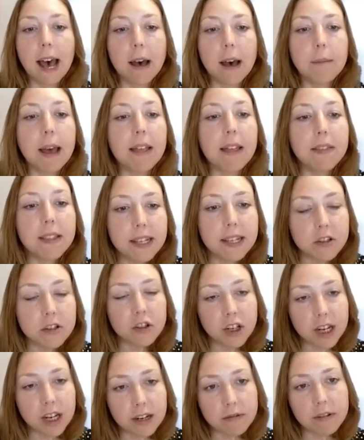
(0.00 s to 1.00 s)
And
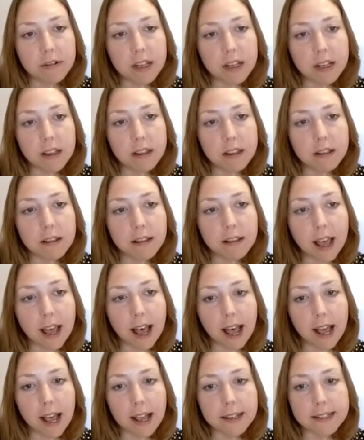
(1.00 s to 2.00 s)
this generally
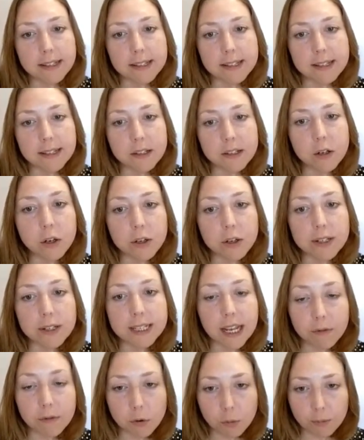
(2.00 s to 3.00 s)
lasts, you know,
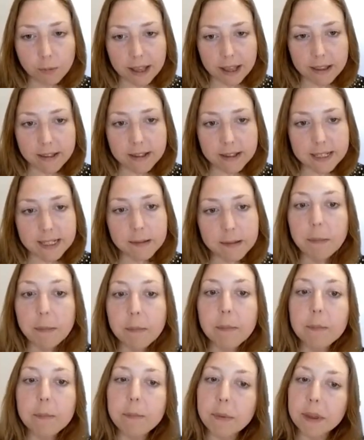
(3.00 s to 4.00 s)
several months,
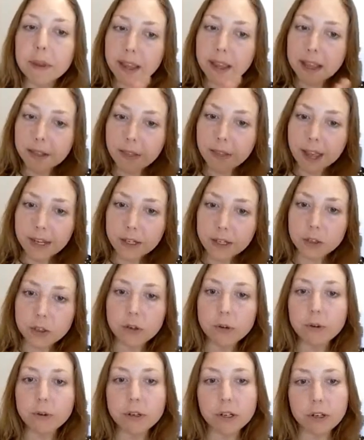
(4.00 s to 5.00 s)
but then they
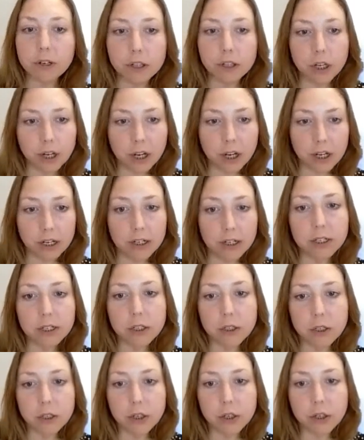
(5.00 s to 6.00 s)
do return
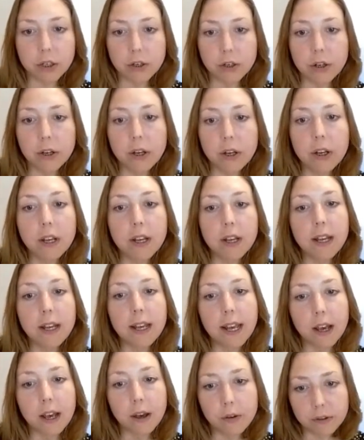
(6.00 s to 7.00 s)
to
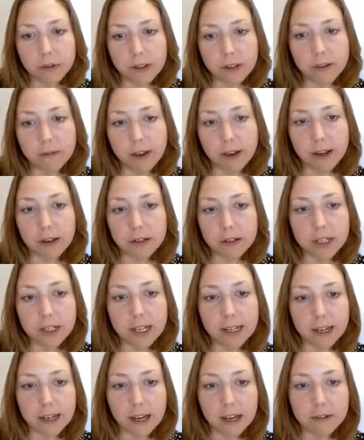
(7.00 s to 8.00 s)
healthy
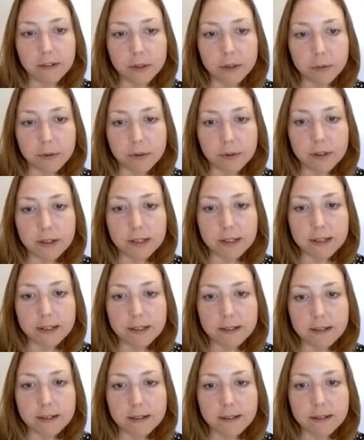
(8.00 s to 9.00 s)
functioning
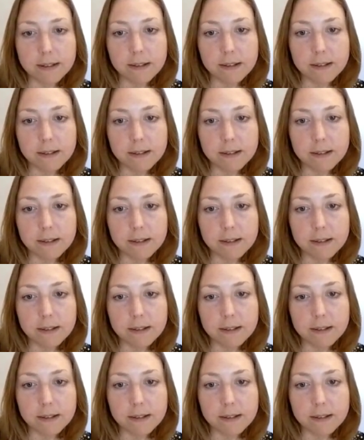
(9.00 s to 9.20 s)
afterwards.